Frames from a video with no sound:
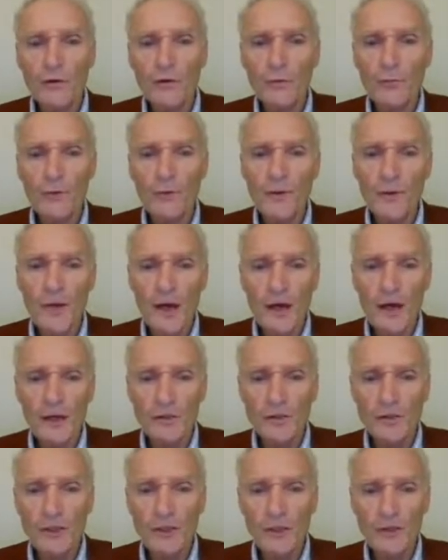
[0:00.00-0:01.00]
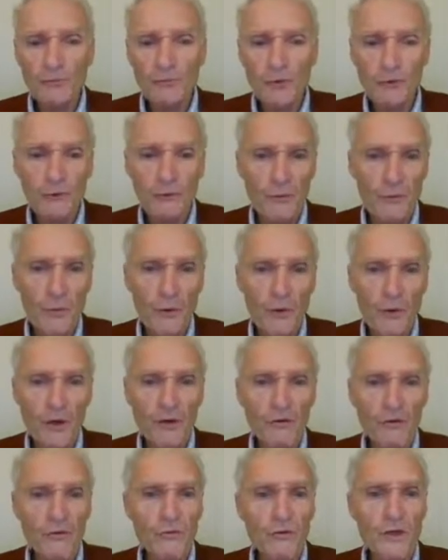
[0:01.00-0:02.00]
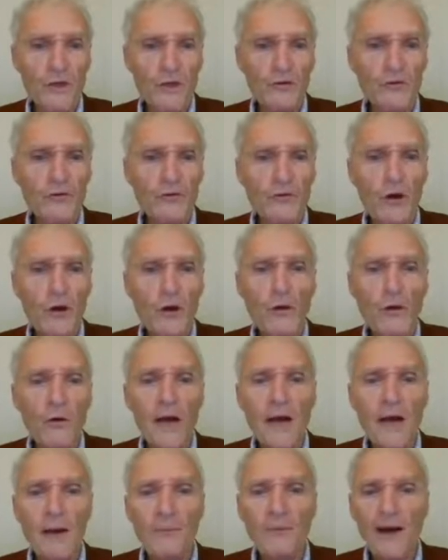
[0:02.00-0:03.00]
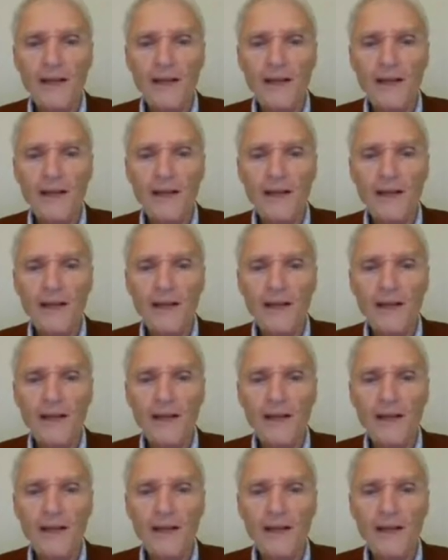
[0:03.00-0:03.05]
neuropathology that has been reported two years ago